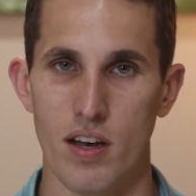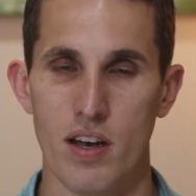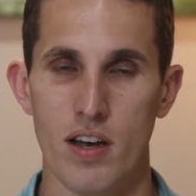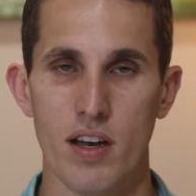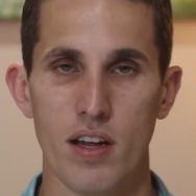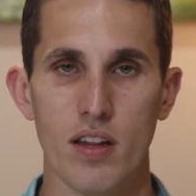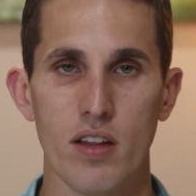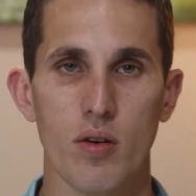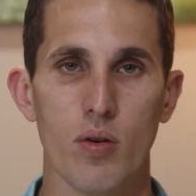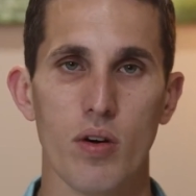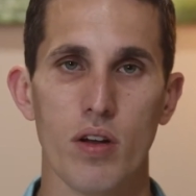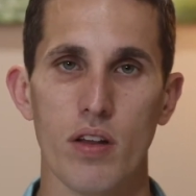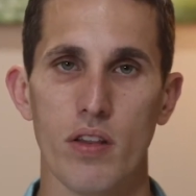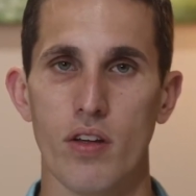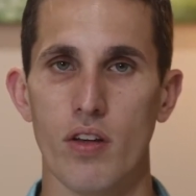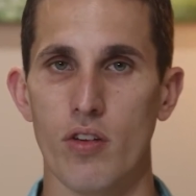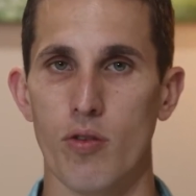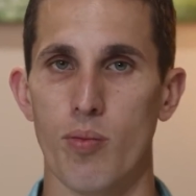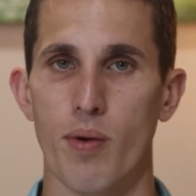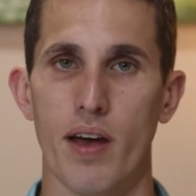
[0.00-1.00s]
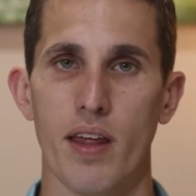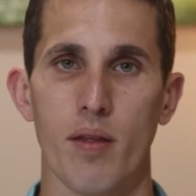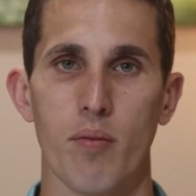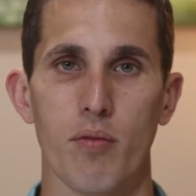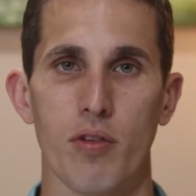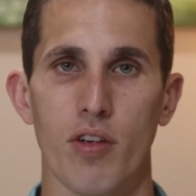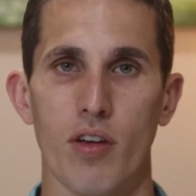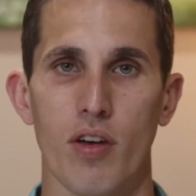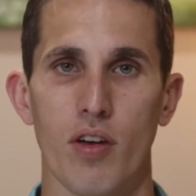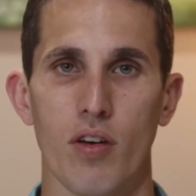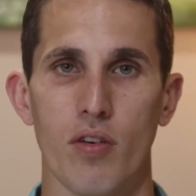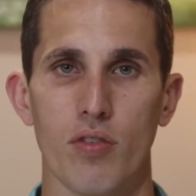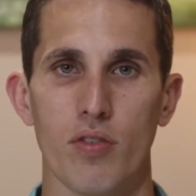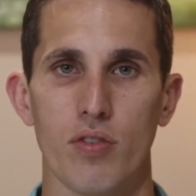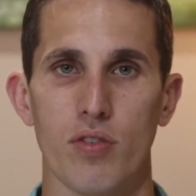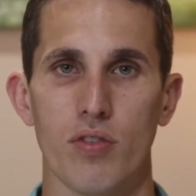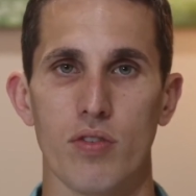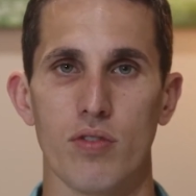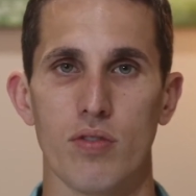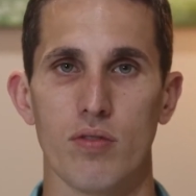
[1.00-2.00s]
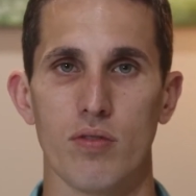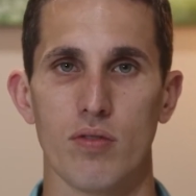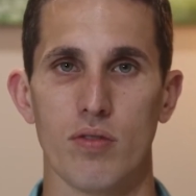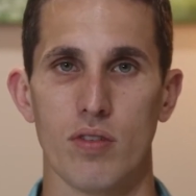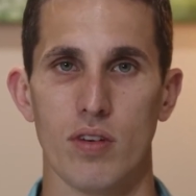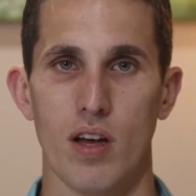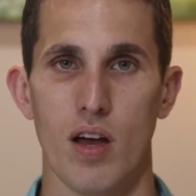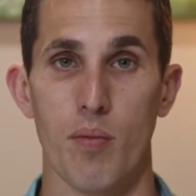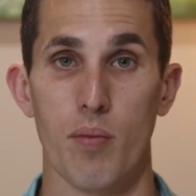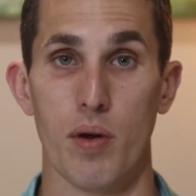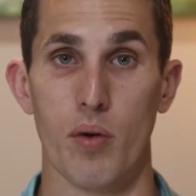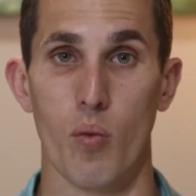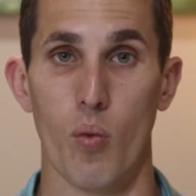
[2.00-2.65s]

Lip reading: Neither one of those by themselves got me